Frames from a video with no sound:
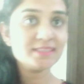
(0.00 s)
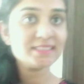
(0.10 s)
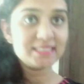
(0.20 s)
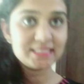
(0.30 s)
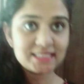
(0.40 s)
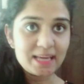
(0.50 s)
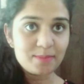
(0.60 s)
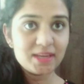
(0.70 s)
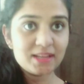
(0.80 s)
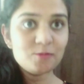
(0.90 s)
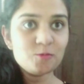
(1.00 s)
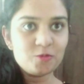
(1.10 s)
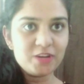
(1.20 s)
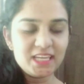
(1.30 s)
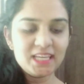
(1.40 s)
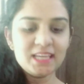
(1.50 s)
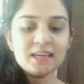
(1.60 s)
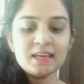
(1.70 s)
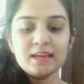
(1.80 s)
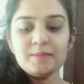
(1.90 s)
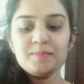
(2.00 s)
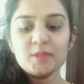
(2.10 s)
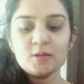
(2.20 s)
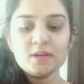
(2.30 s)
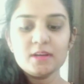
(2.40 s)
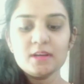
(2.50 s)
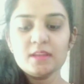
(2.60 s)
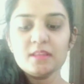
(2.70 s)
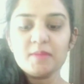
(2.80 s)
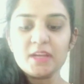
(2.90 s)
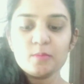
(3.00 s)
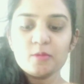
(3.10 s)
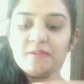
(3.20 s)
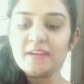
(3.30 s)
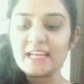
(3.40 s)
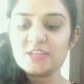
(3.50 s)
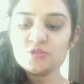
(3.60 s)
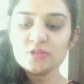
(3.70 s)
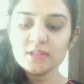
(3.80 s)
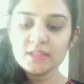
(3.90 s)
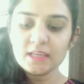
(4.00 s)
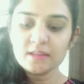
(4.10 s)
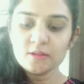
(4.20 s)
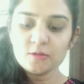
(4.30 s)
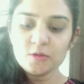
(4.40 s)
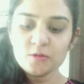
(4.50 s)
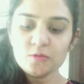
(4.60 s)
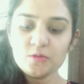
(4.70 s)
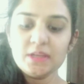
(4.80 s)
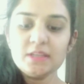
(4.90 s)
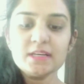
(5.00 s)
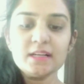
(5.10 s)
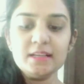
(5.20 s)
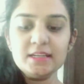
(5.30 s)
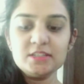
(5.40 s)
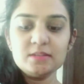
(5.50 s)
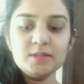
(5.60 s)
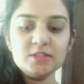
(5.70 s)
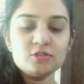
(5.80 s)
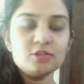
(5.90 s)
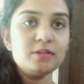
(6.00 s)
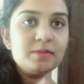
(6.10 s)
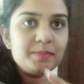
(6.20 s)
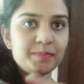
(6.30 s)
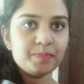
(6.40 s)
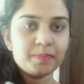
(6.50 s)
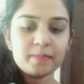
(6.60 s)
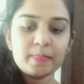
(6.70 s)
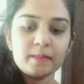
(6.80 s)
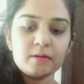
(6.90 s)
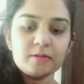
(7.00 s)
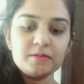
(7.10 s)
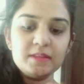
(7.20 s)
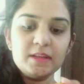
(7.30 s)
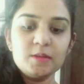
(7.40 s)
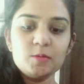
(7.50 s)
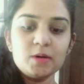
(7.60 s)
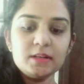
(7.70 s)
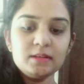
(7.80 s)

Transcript: It is chemical free. So it is made up of natural things. So you need a little bit of this one.